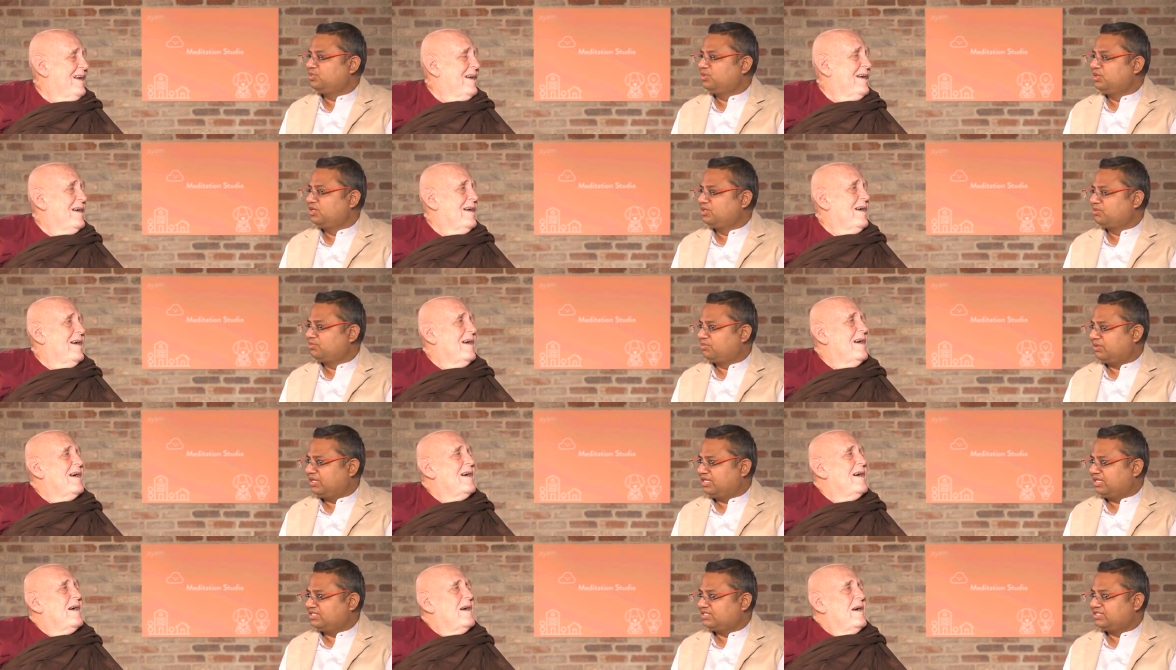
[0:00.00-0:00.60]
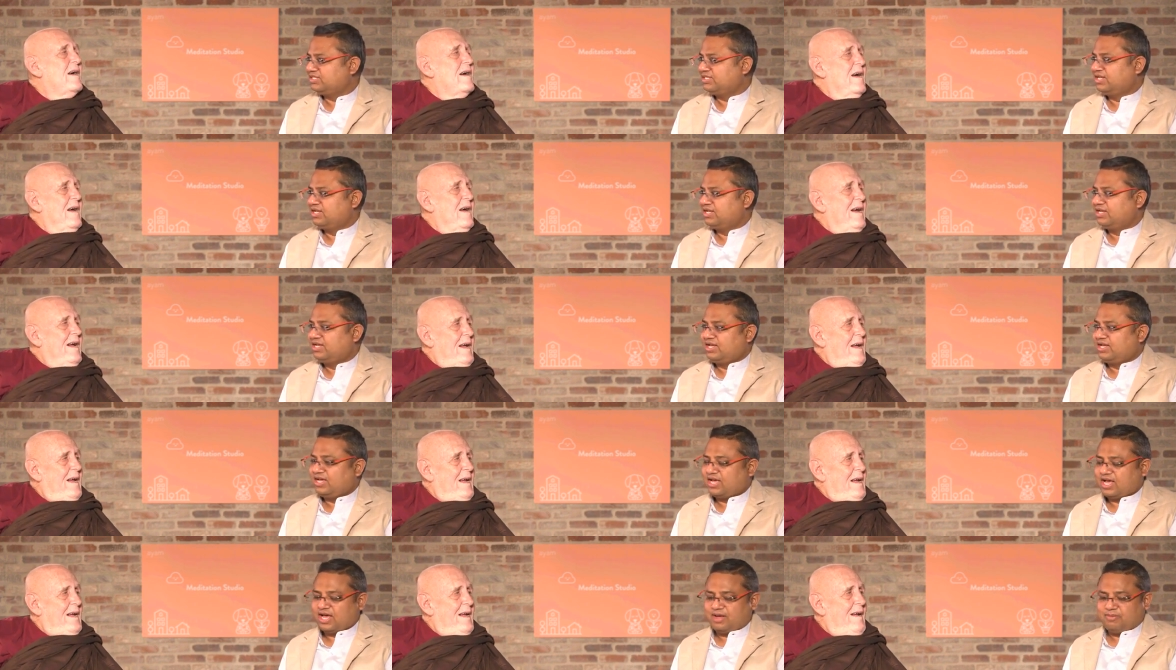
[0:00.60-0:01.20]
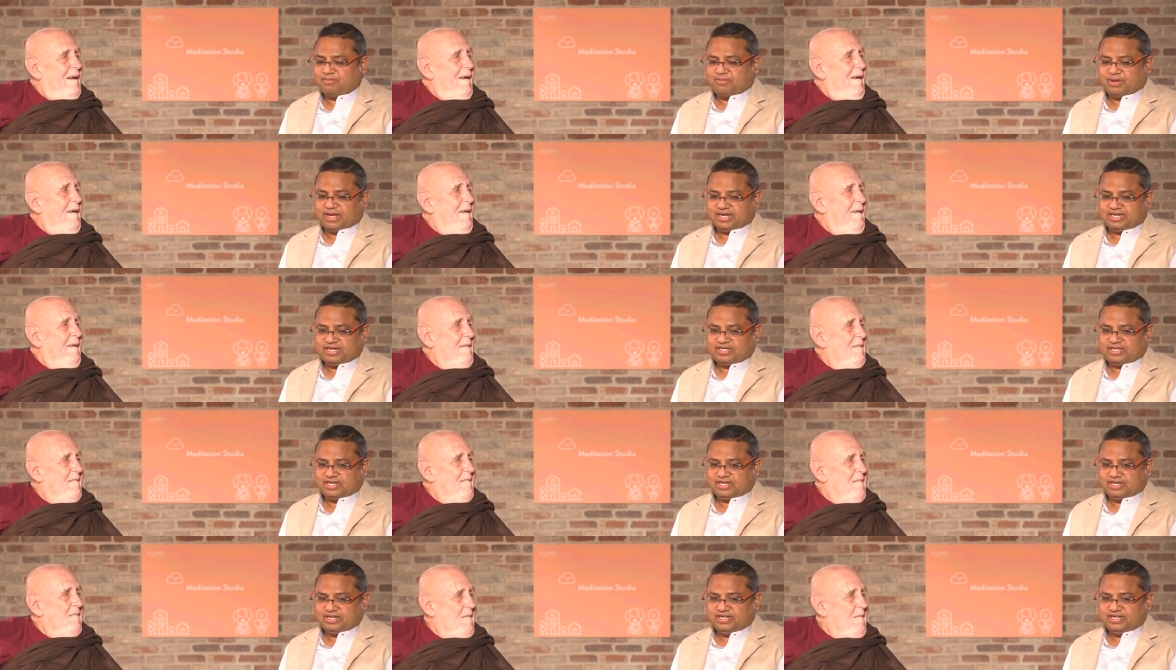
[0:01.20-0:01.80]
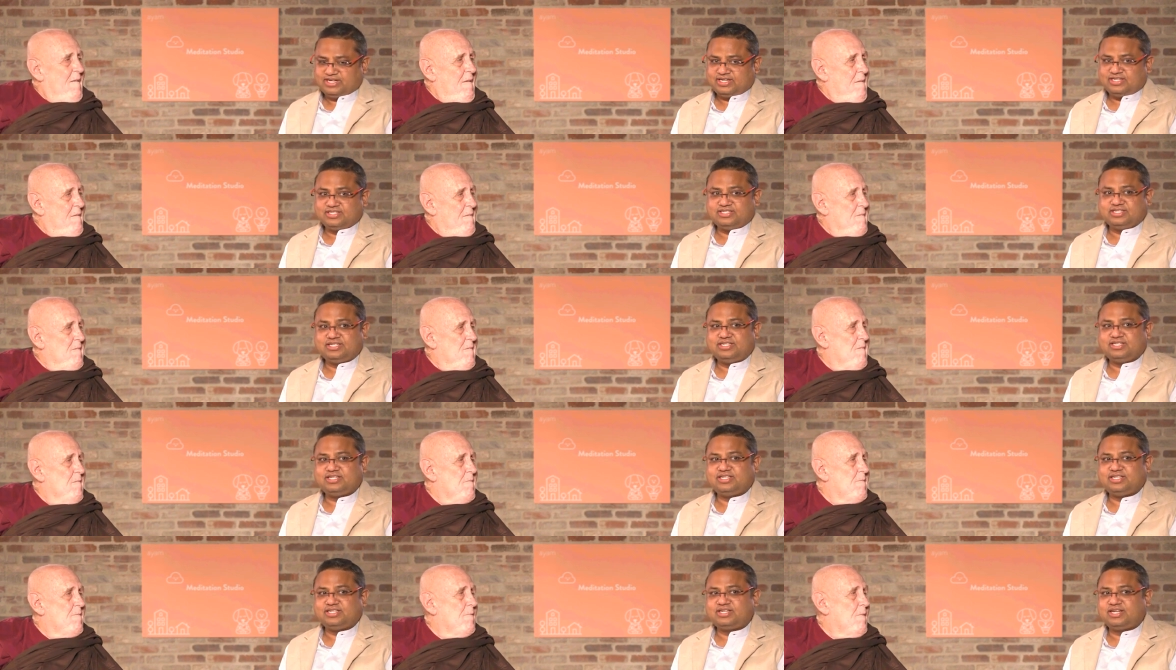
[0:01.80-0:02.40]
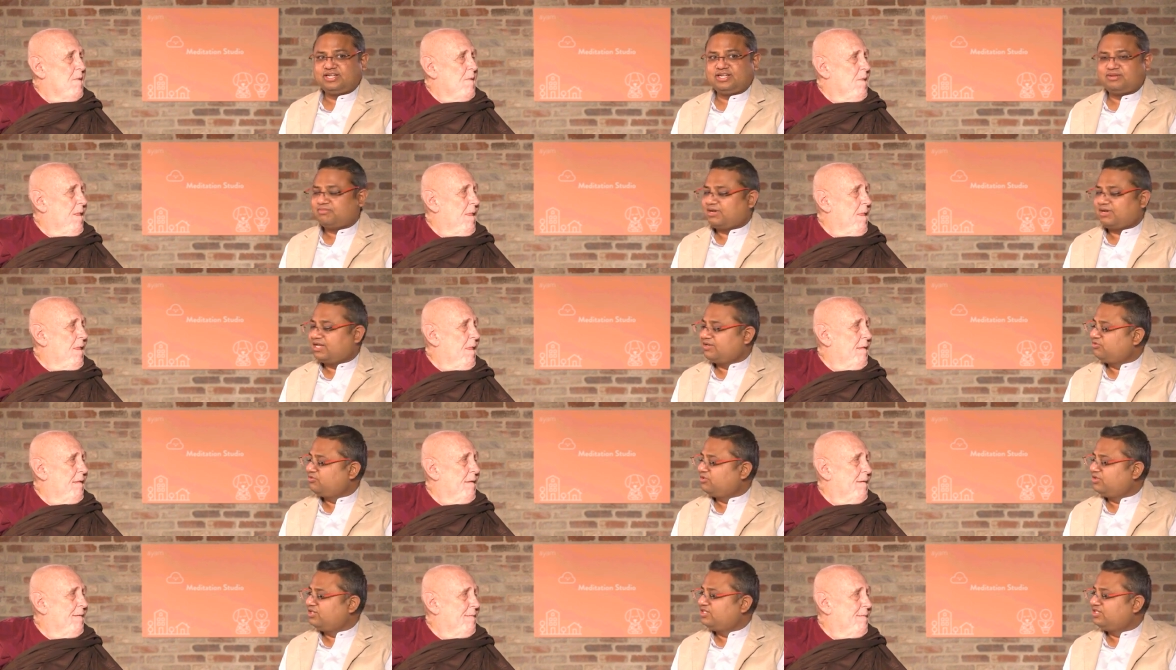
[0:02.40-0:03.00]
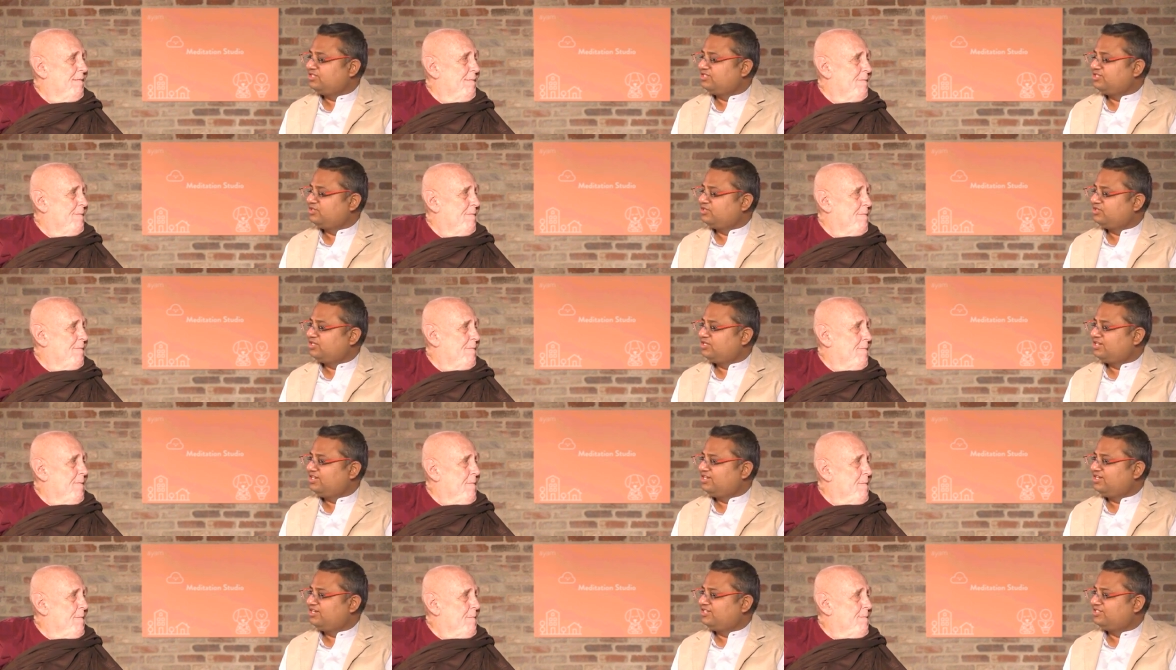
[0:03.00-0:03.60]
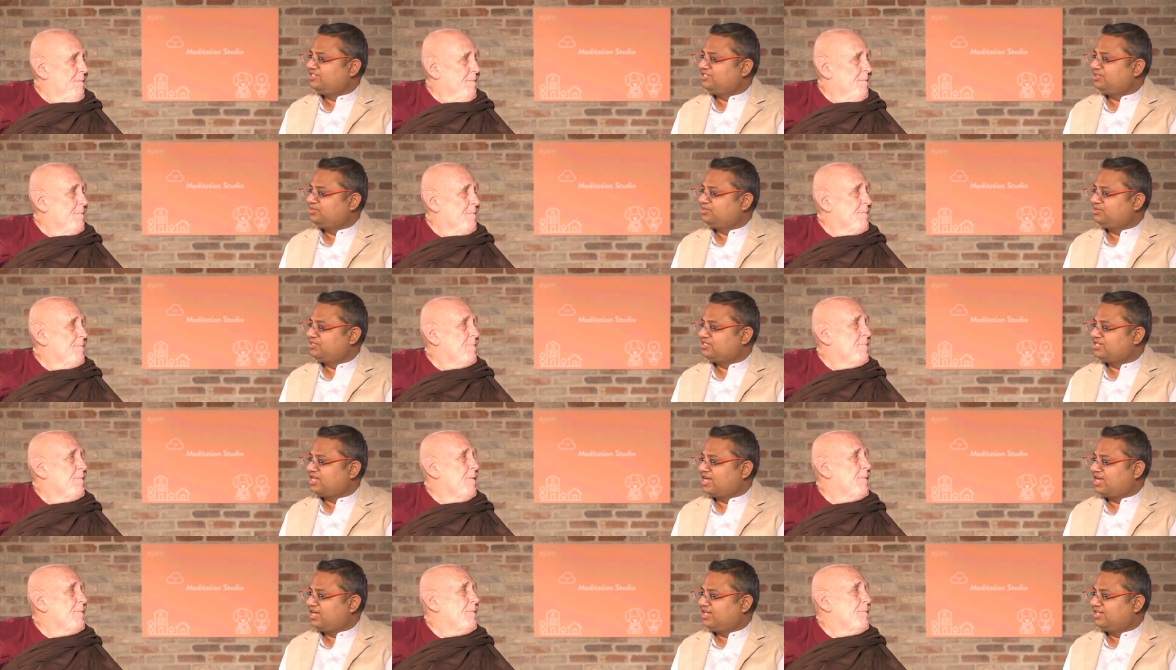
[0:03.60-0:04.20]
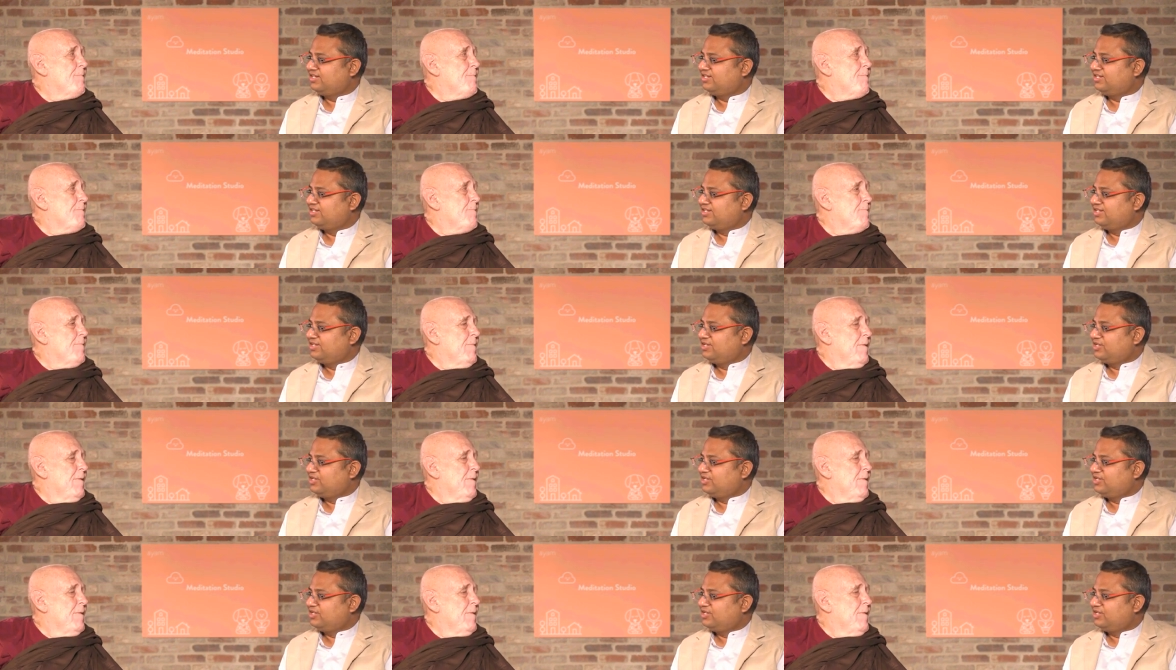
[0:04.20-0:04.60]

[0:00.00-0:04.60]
Speaker 1: workplace? How might leaders integrate mindfulness into their leadership style?